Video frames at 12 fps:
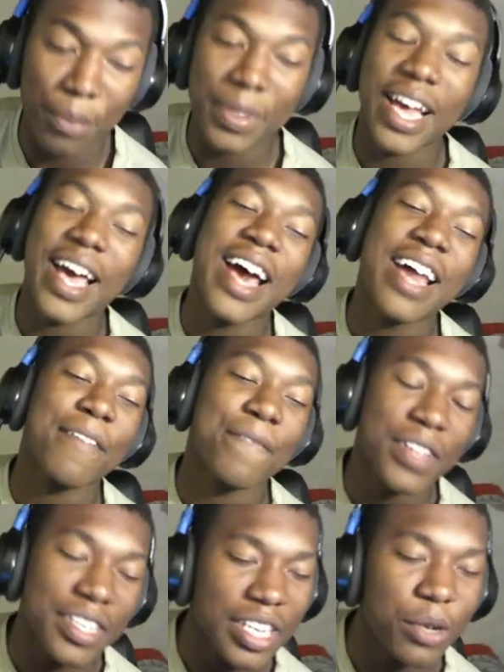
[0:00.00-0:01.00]
I mean, I had a
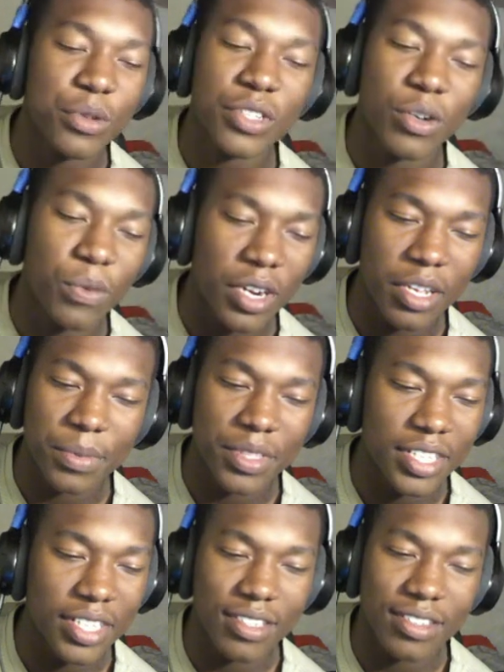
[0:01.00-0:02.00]
feeling that it was going to work,
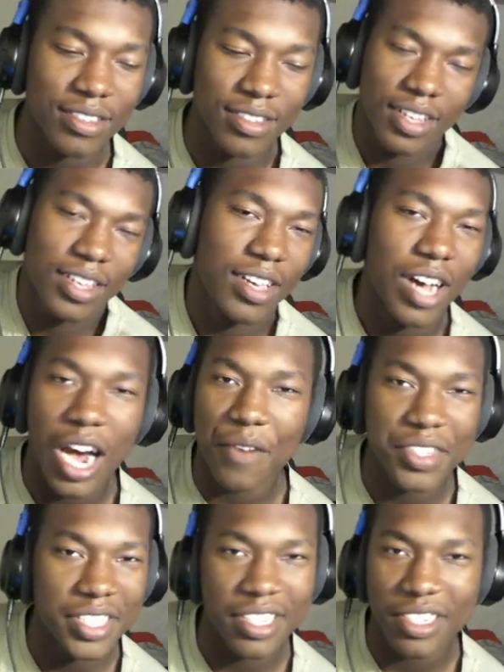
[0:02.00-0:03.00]
but then
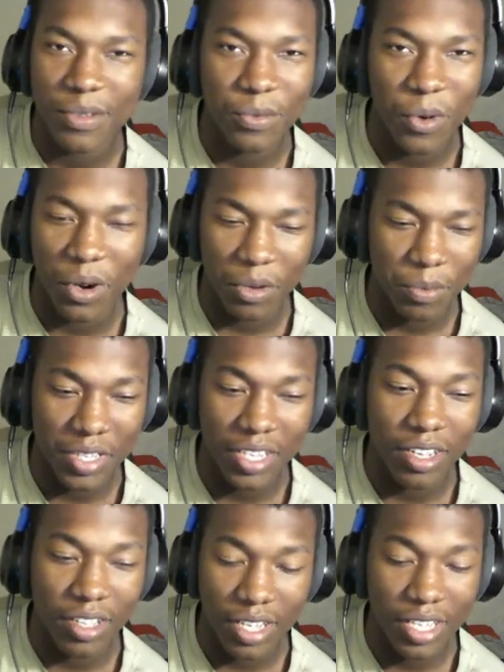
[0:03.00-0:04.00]
obviously it didn't work. But
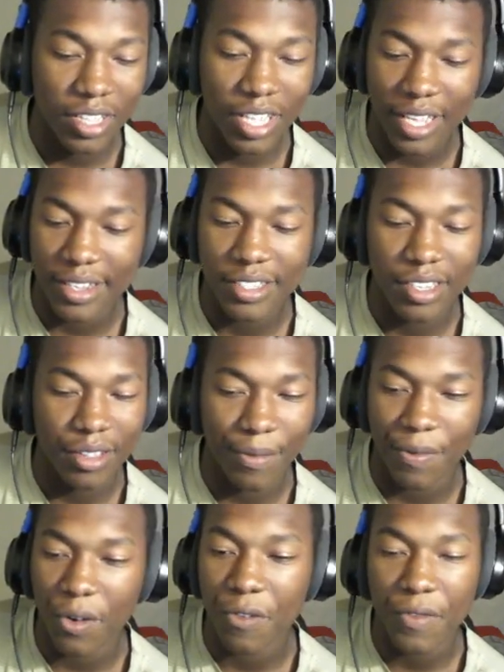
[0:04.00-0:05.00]
yeah, again, like I said,
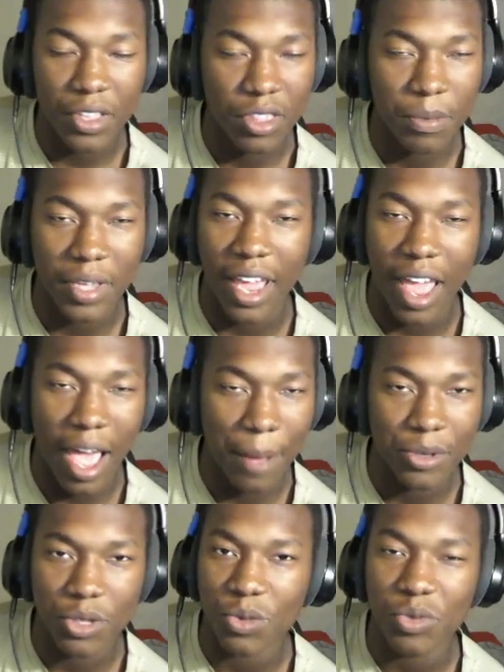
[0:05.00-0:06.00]
the first victim got
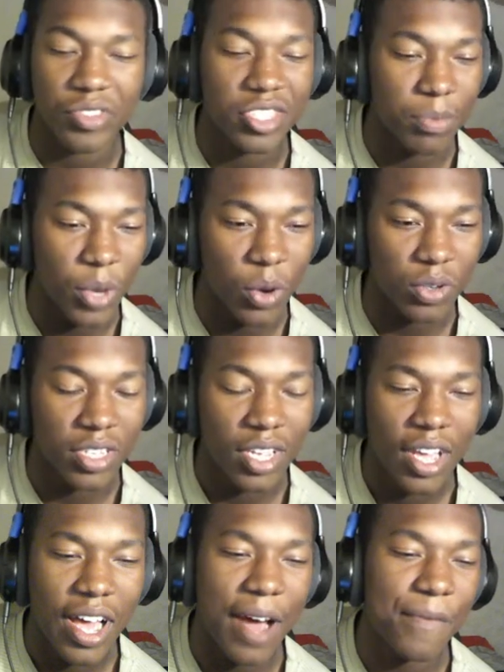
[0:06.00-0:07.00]
absolutely smoked.
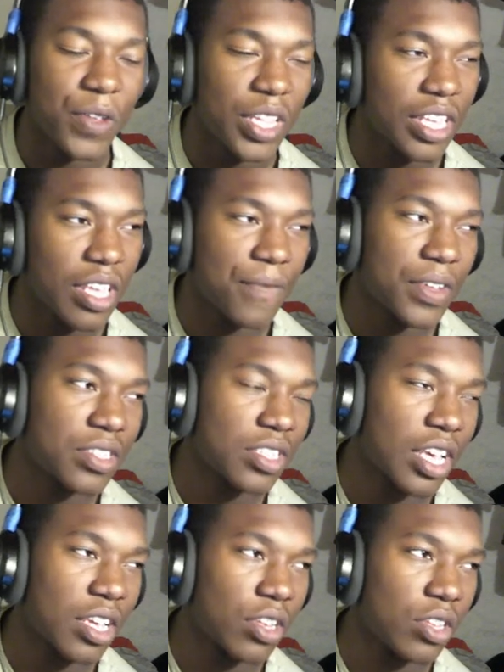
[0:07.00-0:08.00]
I feel like if
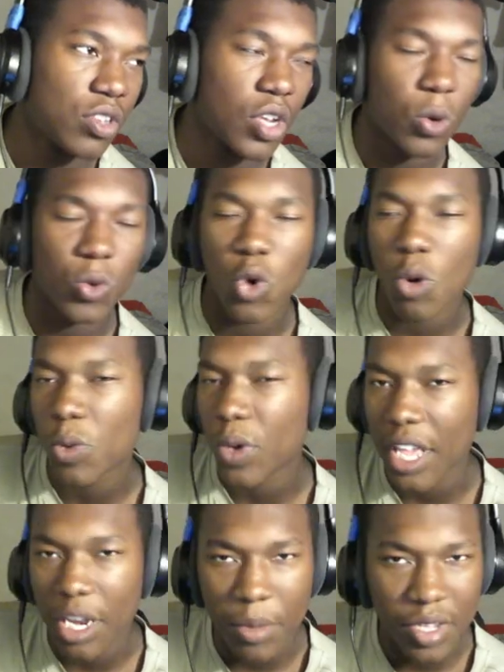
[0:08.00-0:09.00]
it's like, you know,
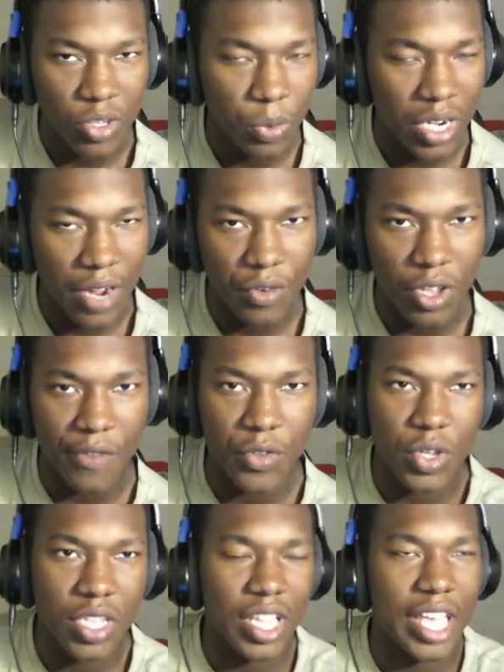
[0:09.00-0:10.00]
normal enemies or whatever,
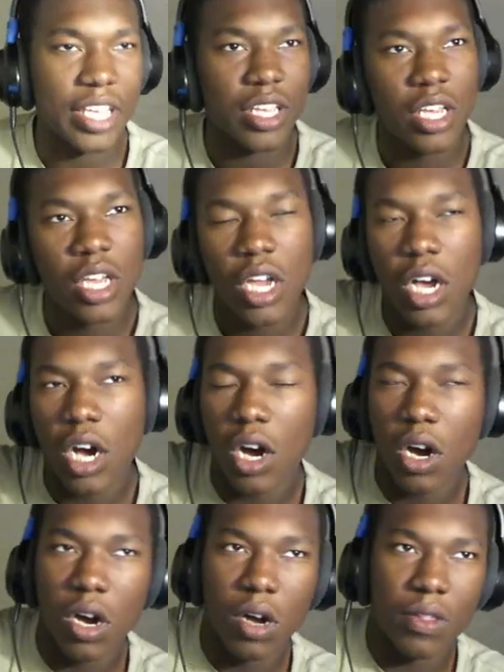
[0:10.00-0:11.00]
if you can like,
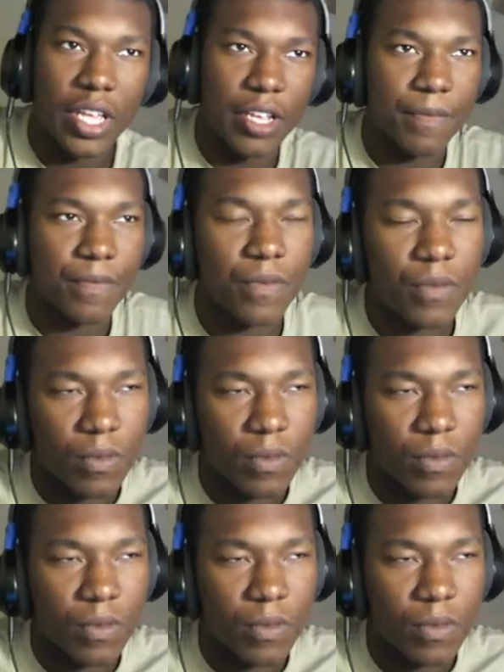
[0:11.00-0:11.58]
uh, like,